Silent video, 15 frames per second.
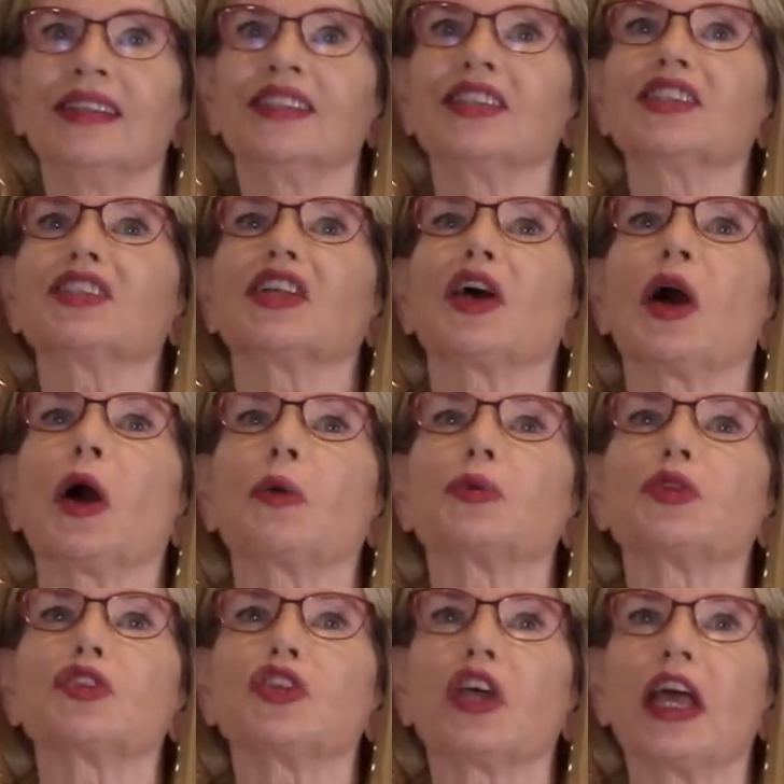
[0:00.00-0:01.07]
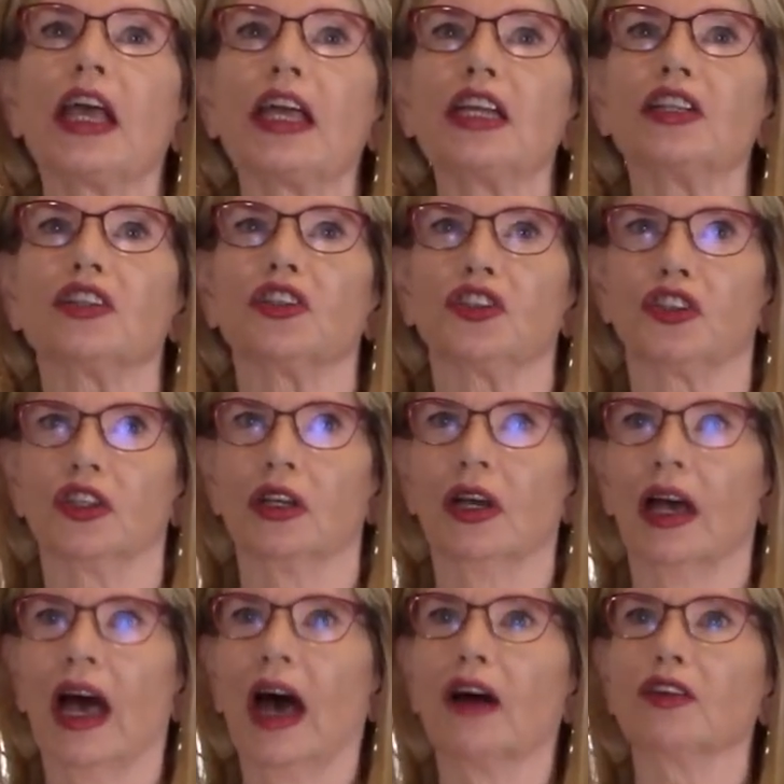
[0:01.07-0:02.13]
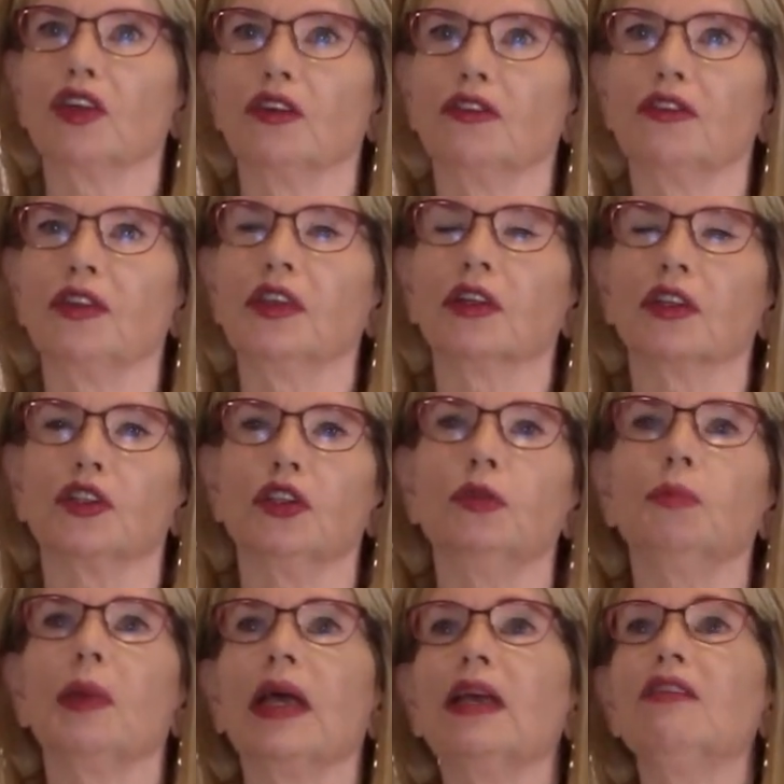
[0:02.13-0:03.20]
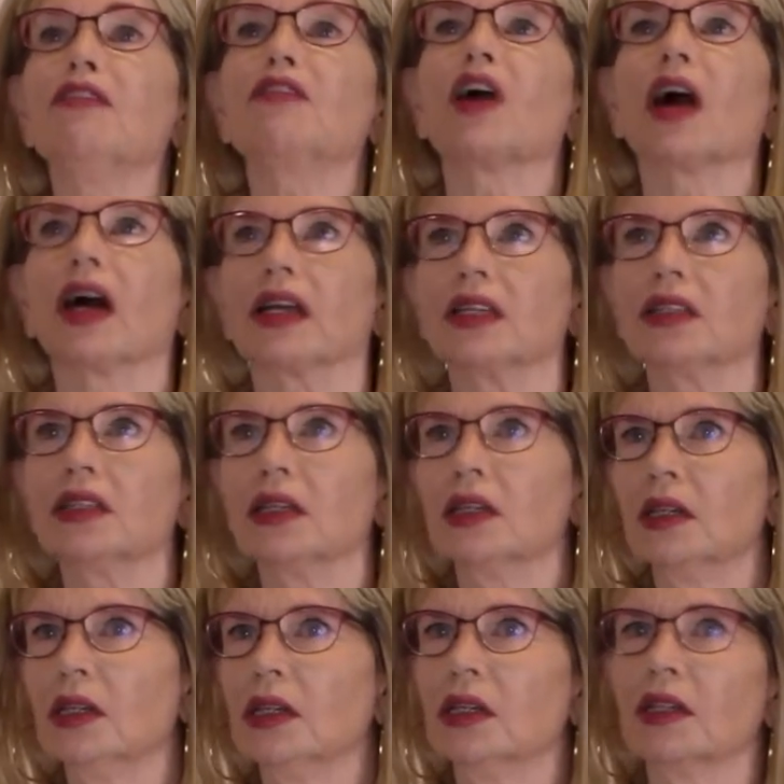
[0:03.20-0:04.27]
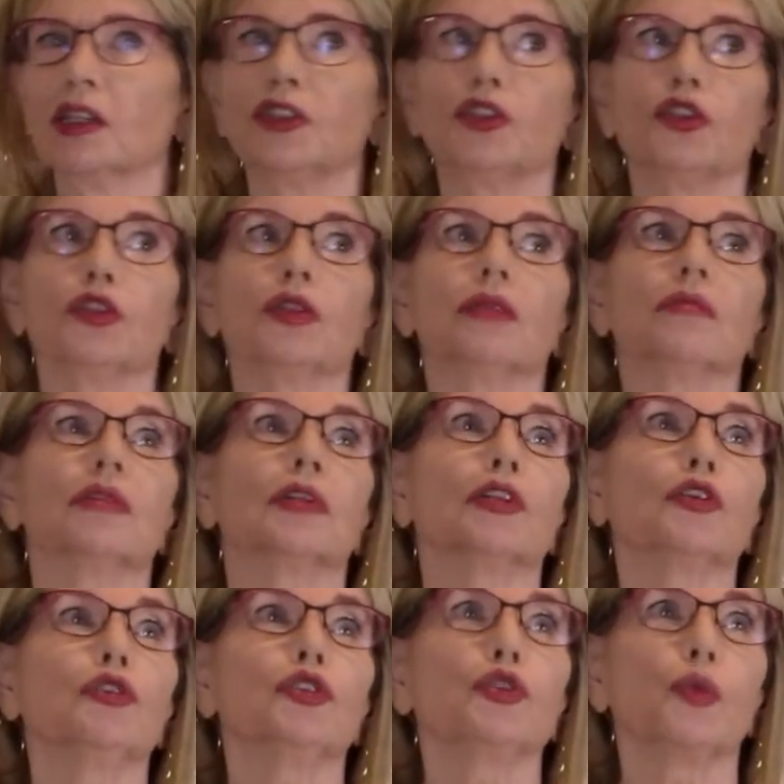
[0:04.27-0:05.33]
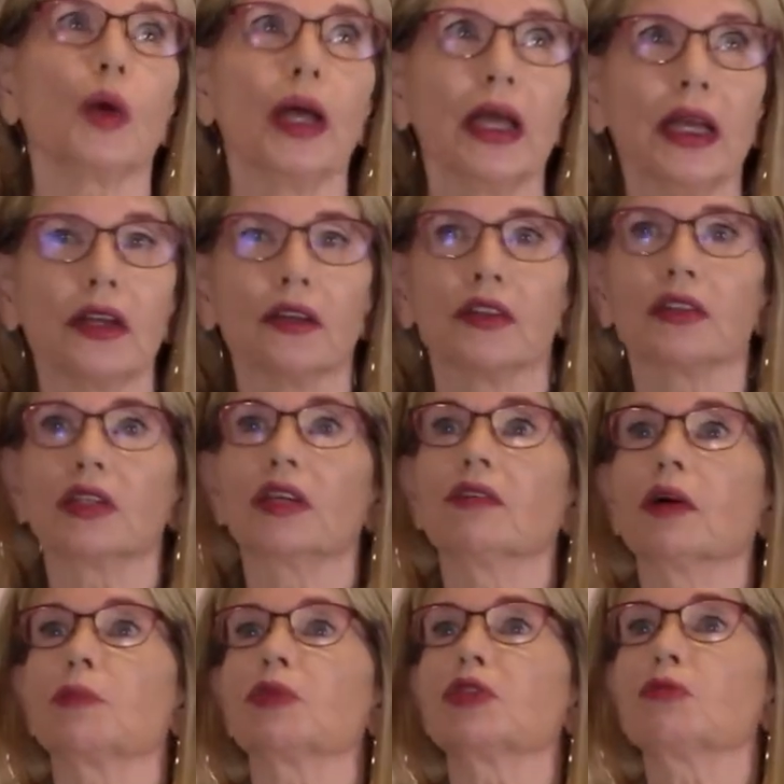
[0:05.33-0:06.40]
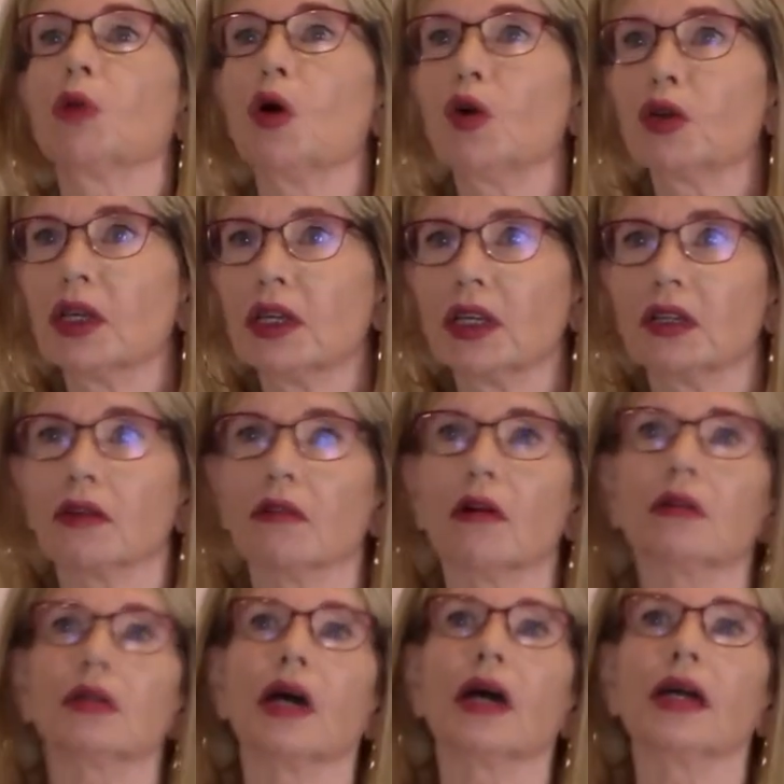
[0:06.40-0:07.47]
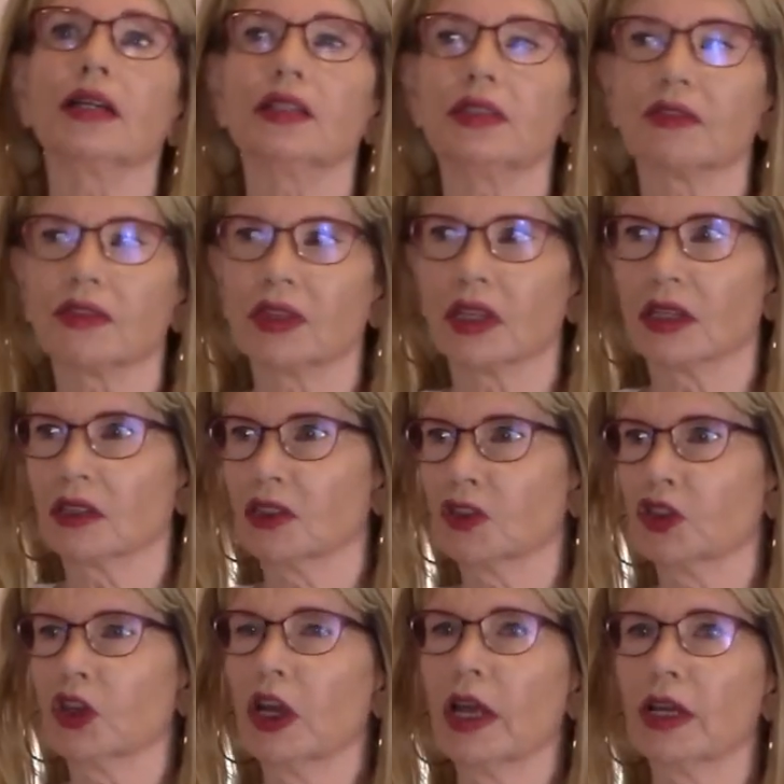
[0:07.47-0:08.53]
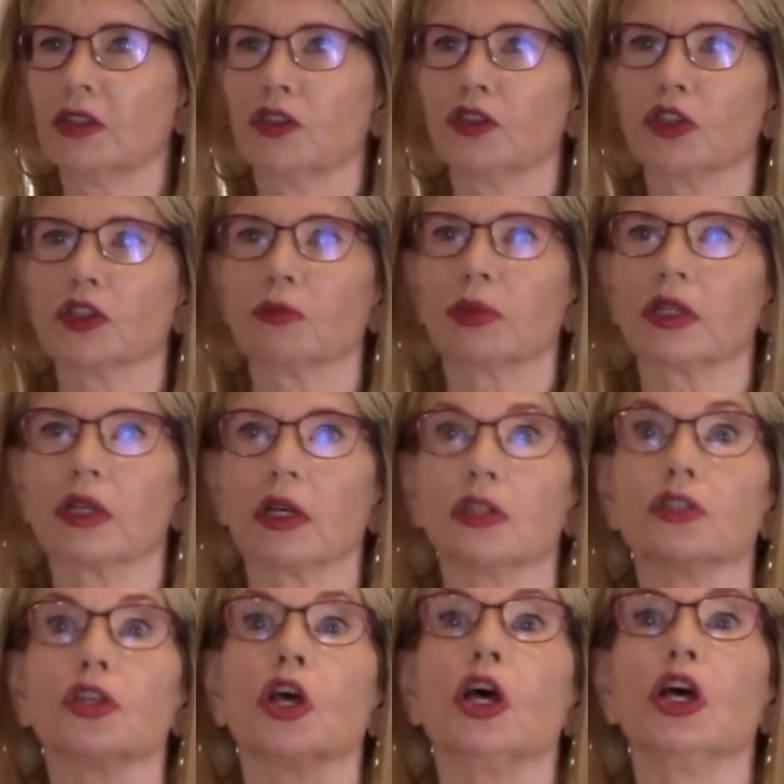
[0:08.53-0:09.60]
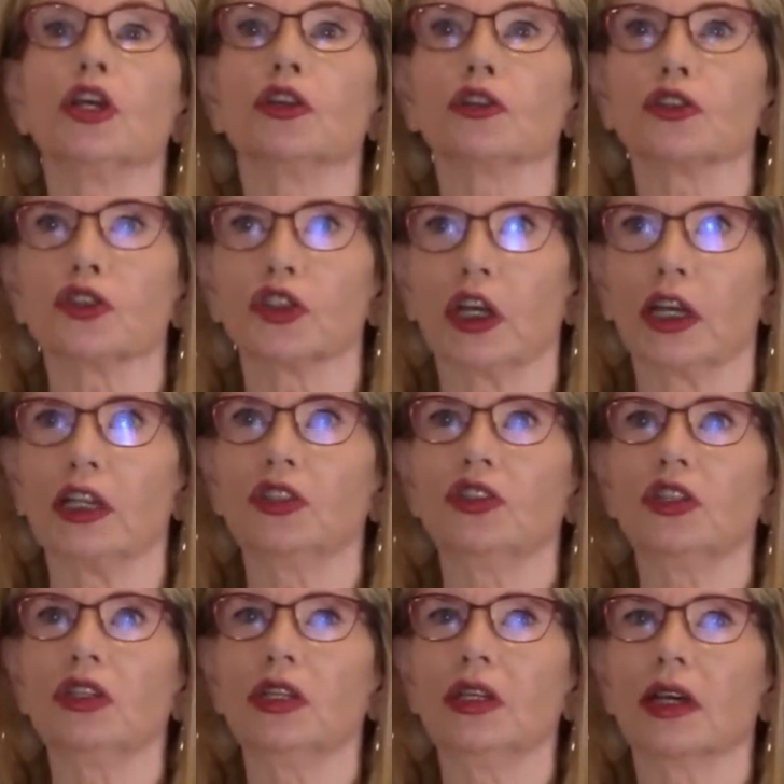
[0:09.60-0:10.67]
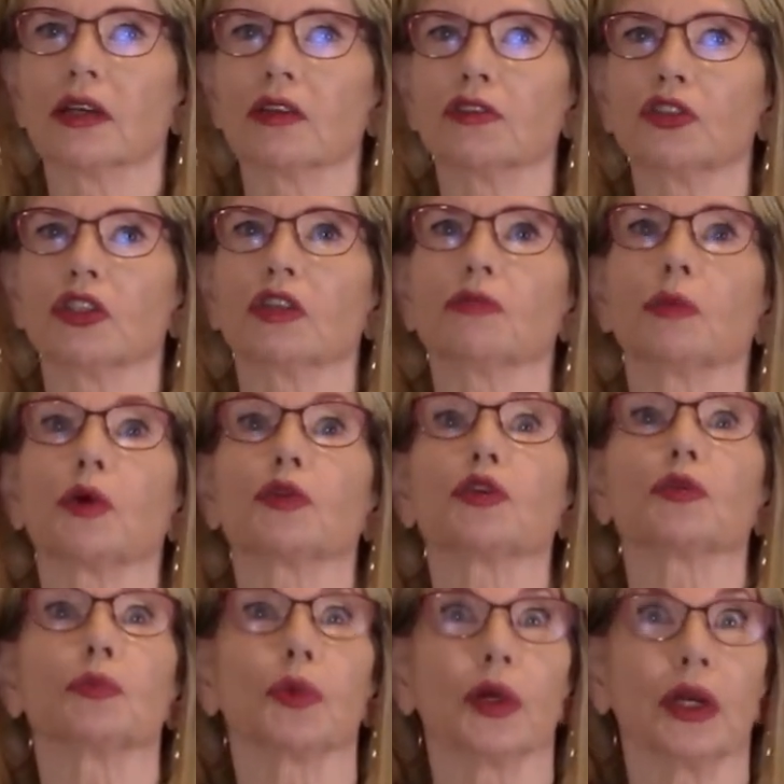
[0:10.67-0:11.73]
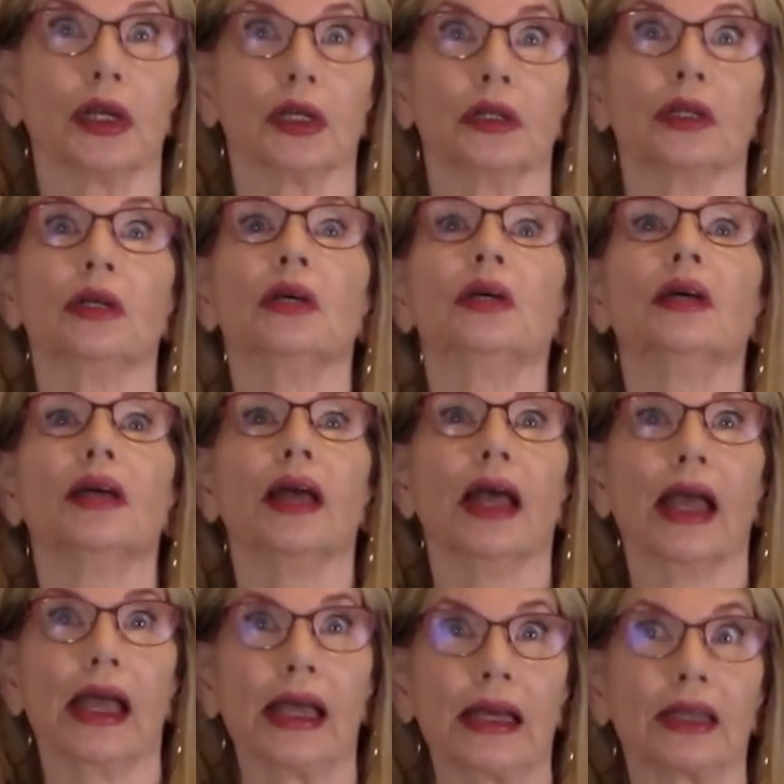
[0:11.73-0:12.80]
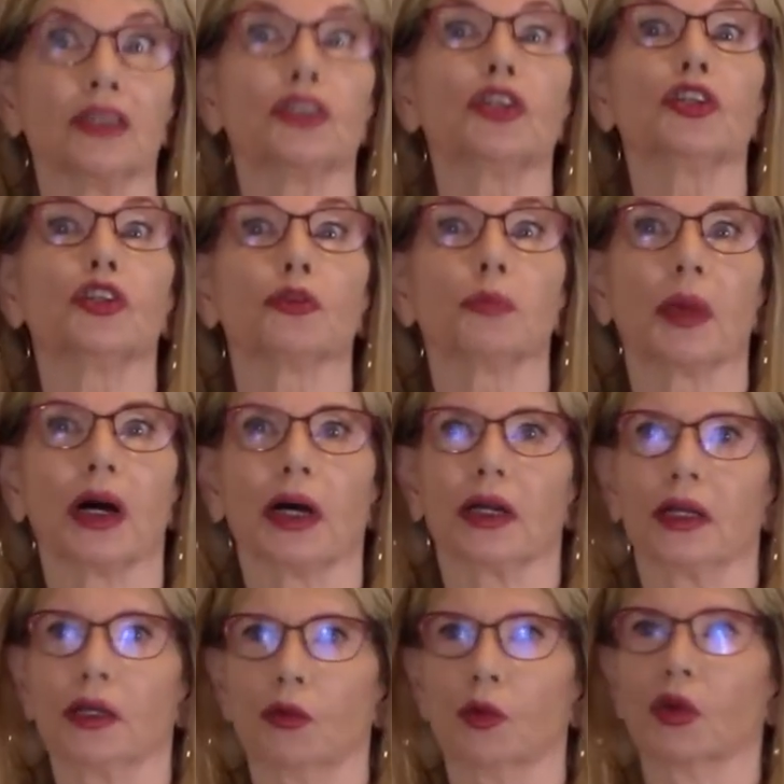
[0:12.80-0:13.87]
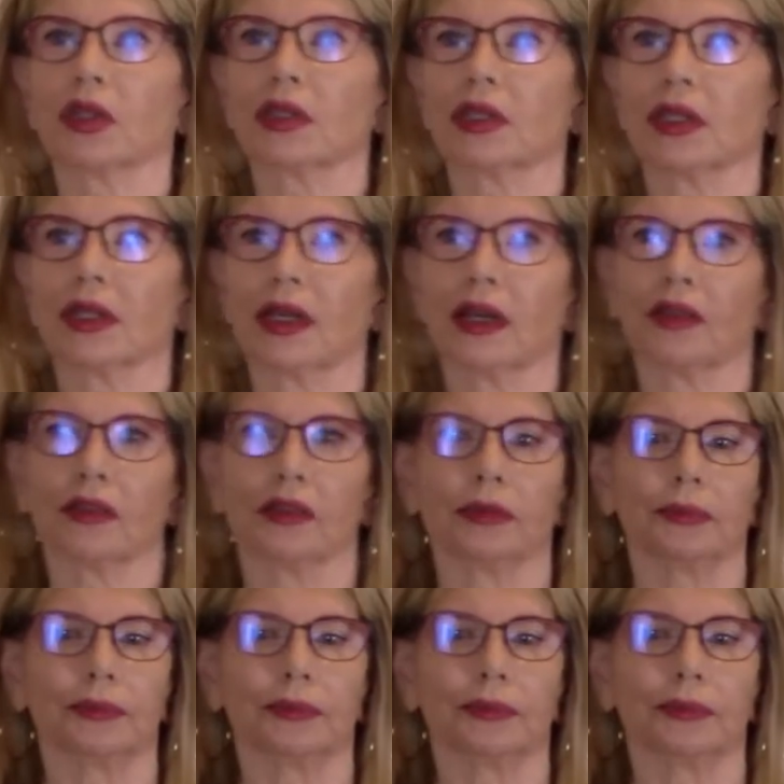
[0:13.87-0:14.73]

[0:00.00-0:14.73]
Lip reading: Just to help change how you feel. And you may find that you lose weight or you give up smoking, and all kinds of things change just because you're changing the energy of both your brain and your body to work together.